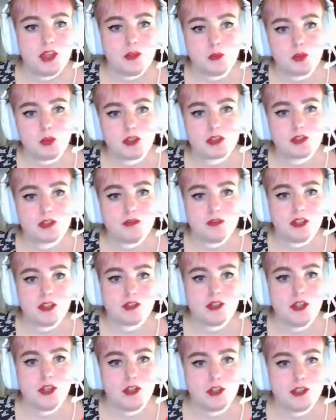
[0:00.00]
work very
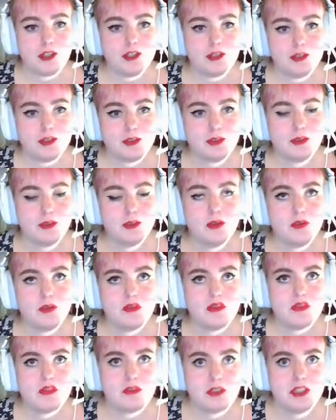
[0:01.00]
hard to
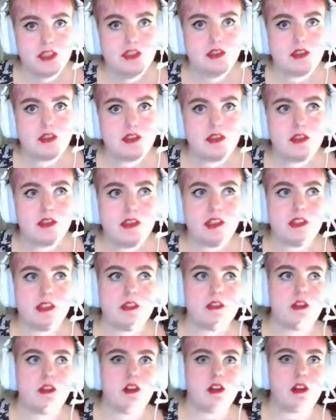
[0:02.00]

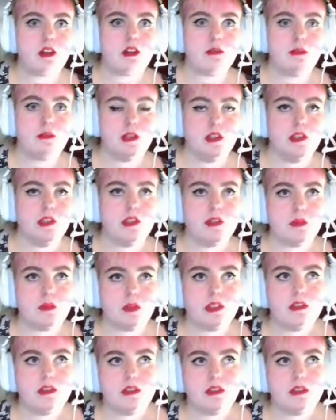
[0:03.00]
strengthen our bonds with